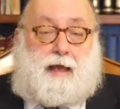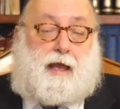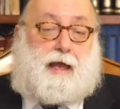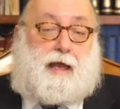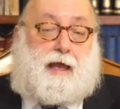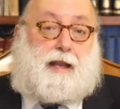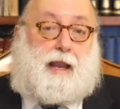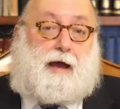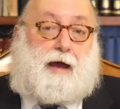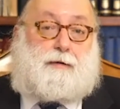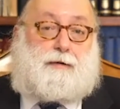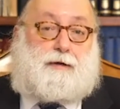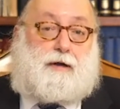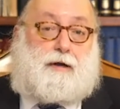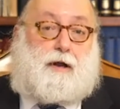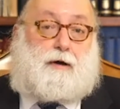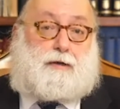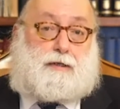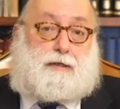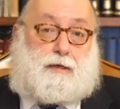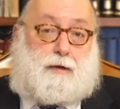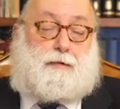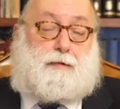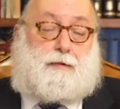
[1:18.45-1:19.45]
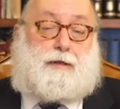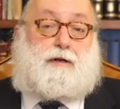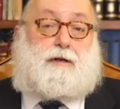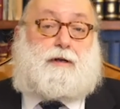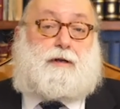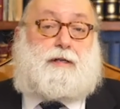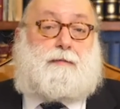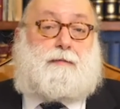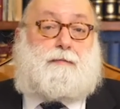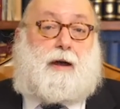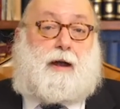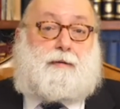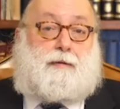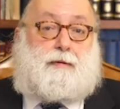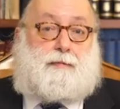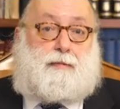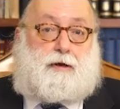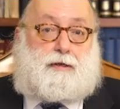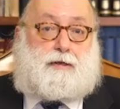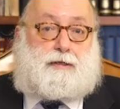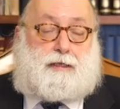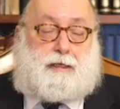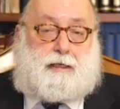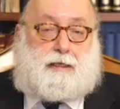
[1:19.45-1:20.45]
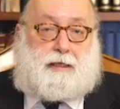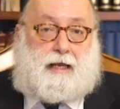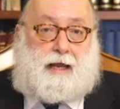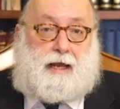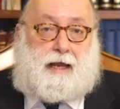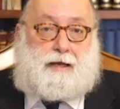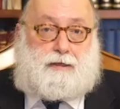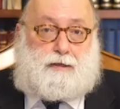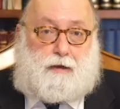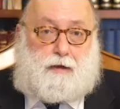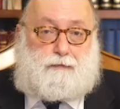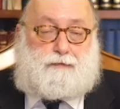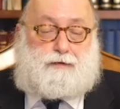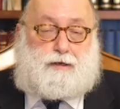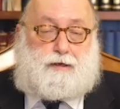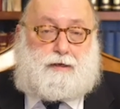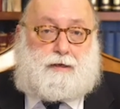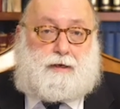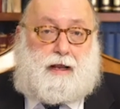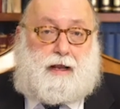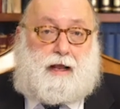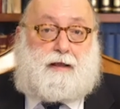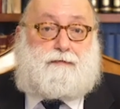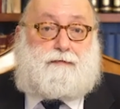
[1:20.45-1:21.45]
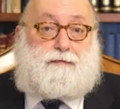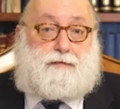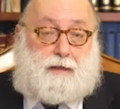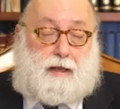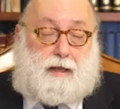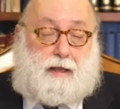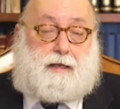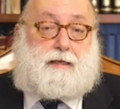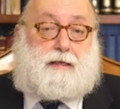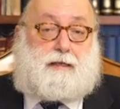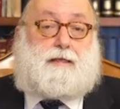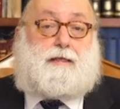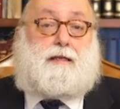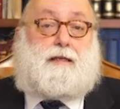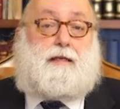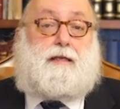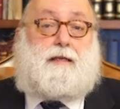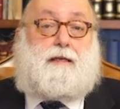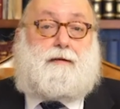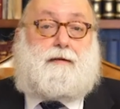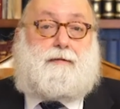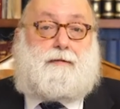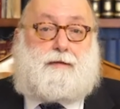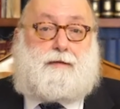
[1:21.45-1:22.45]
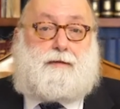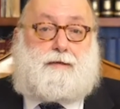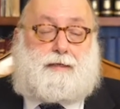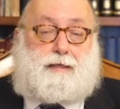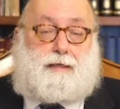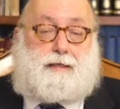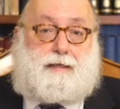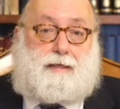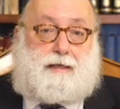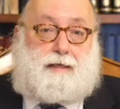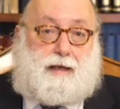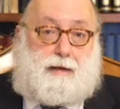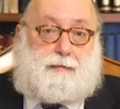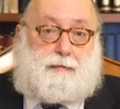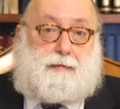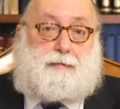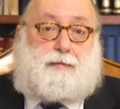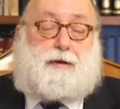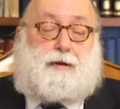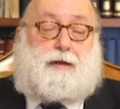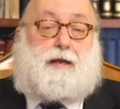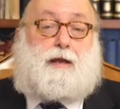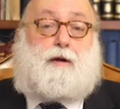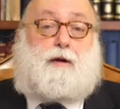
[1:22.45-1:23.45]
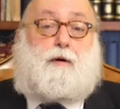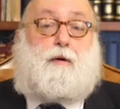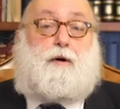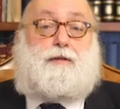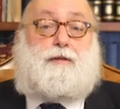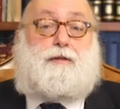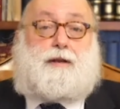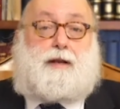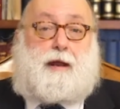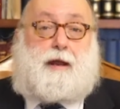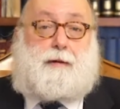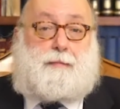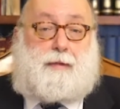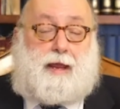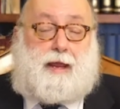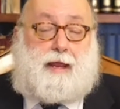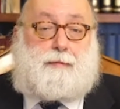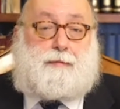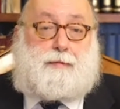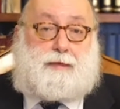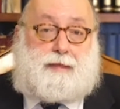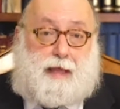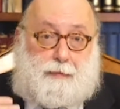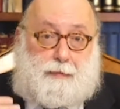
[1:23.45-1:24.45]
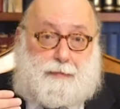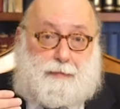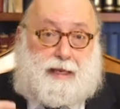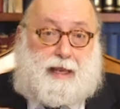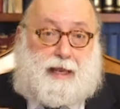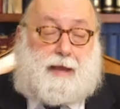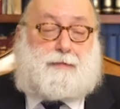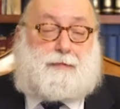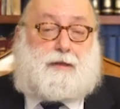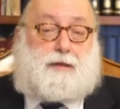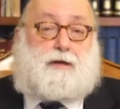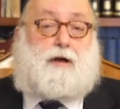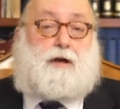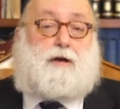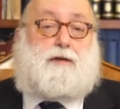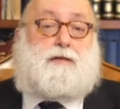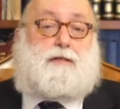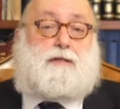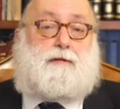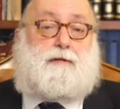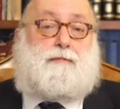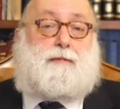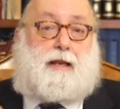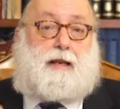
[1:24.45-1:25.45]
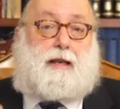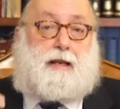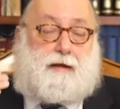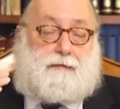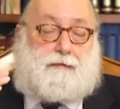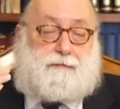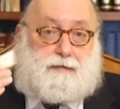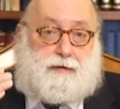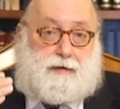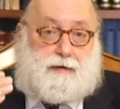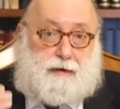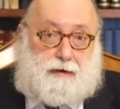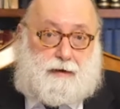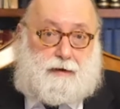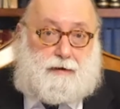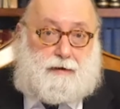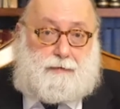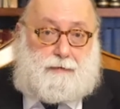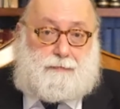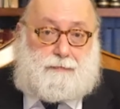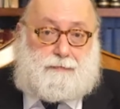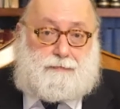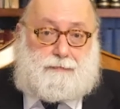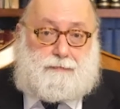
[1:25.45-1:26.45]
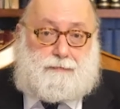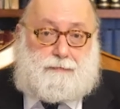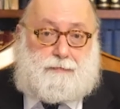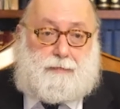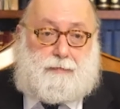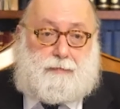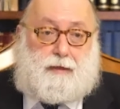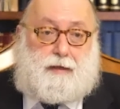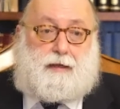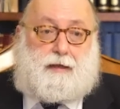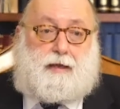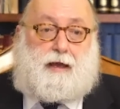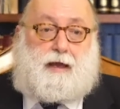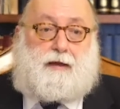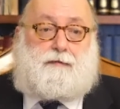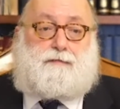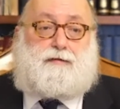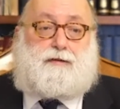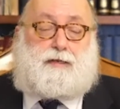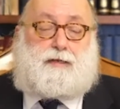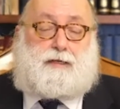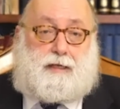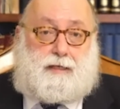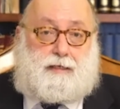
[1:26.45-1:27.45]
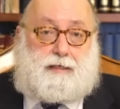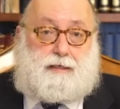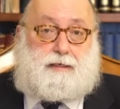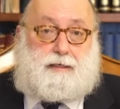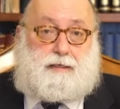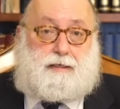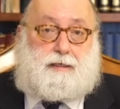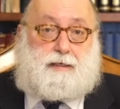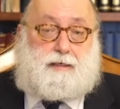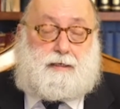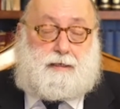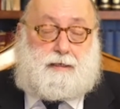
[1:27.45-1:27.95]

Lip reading: And now we know. So when we look at the Maimer Basi L'Gani Tavshin Yud Aleph, you see the Rebbe bringing all the Rabbeim, and that became the custom that every year, ever since,